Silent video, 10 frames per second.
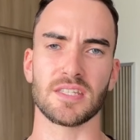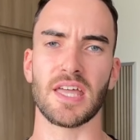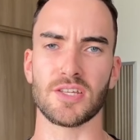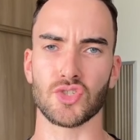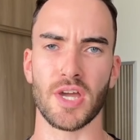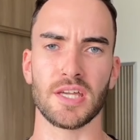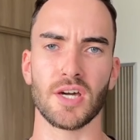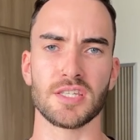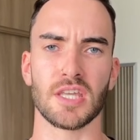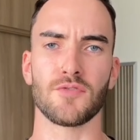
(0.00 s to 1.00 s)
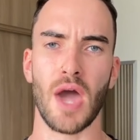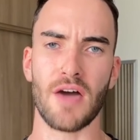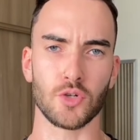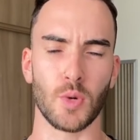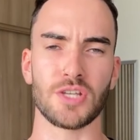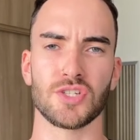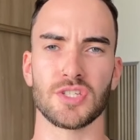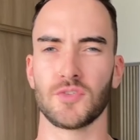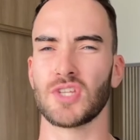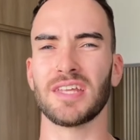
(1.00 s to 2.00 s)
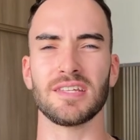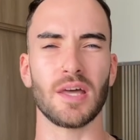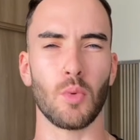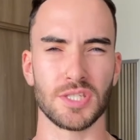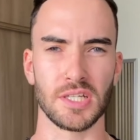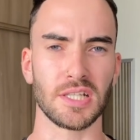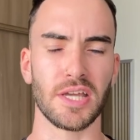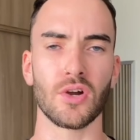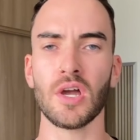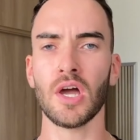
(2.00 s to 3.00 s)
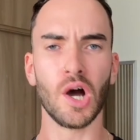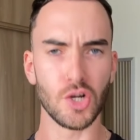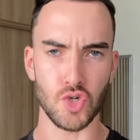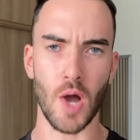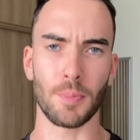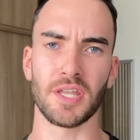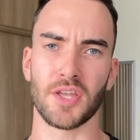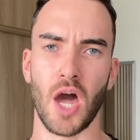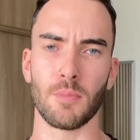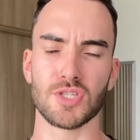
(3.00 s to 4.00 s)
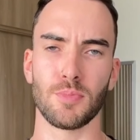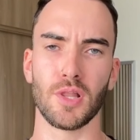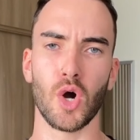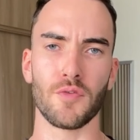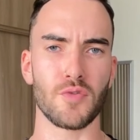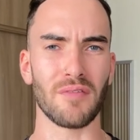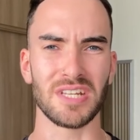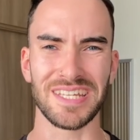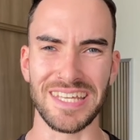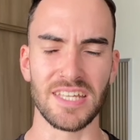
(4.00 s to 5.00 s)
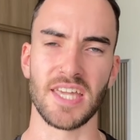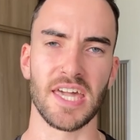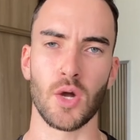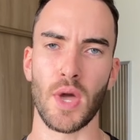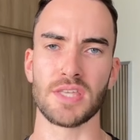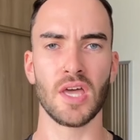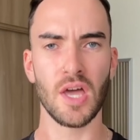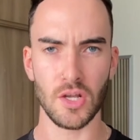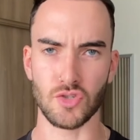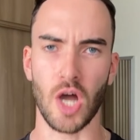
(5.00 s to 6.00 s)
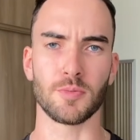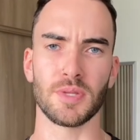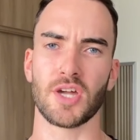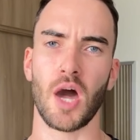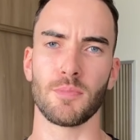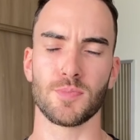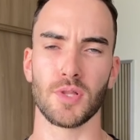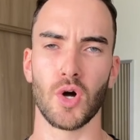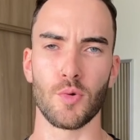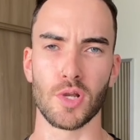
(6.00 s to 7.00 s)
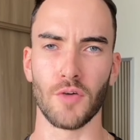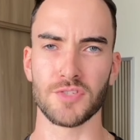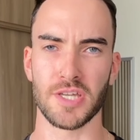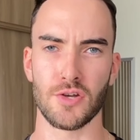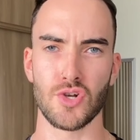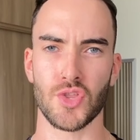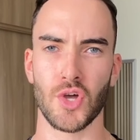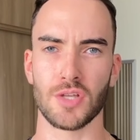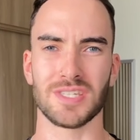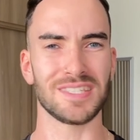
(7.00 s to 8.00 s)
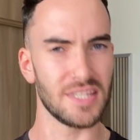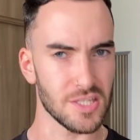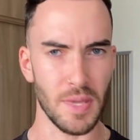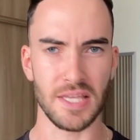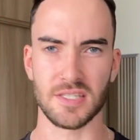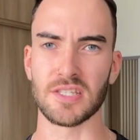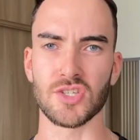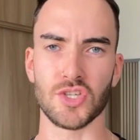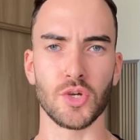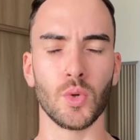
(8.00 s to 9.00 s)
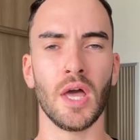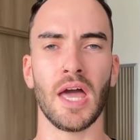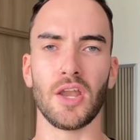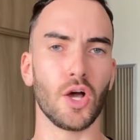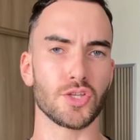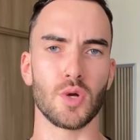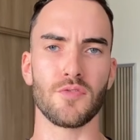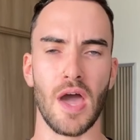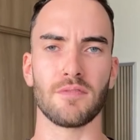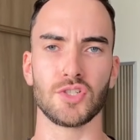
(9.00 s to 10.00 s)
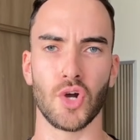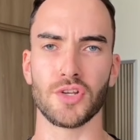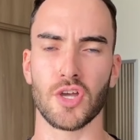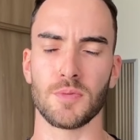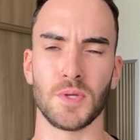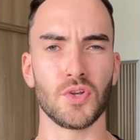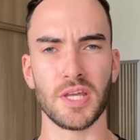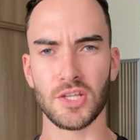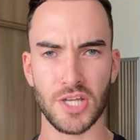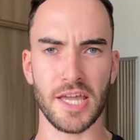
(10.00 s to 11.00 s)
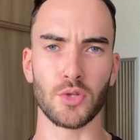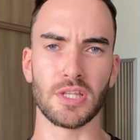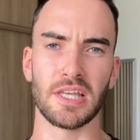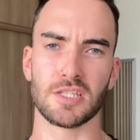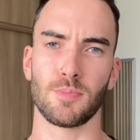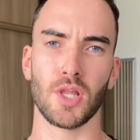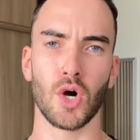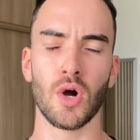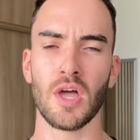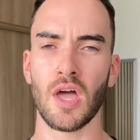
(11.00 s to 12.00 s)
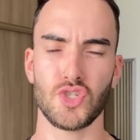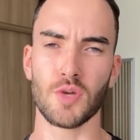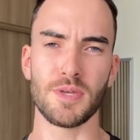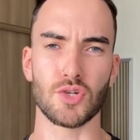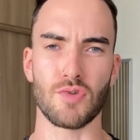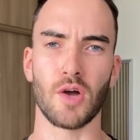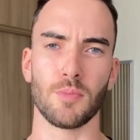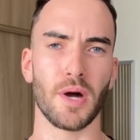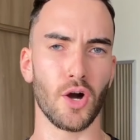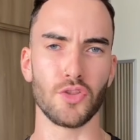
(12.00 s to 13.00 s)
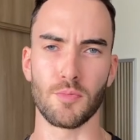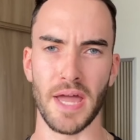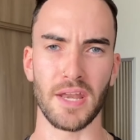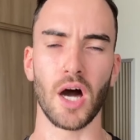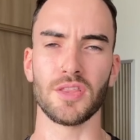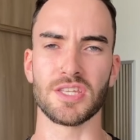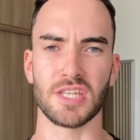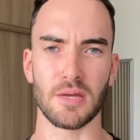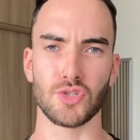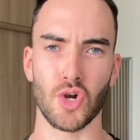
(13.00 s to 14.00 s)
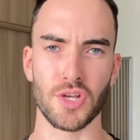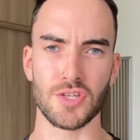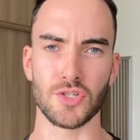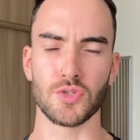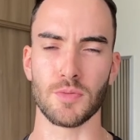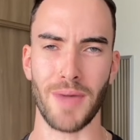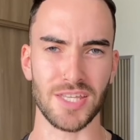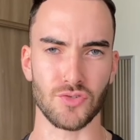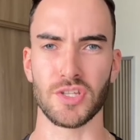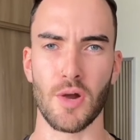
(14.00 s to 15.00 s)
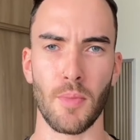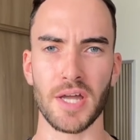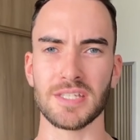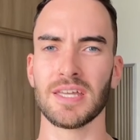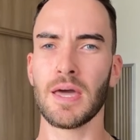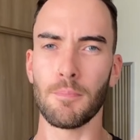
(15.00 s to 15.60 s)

of today's trading, guys. If you have questions, if there's anything that wasn't clear, drop it in the comments below. If you have any key takeaways, drop them in the comments below. I would love to hear your thoughts. Did this make sense to you? And also, if you haven't joined our community, check out the links below so you can be surrounded by other men on the same journey as you to mastering their mind,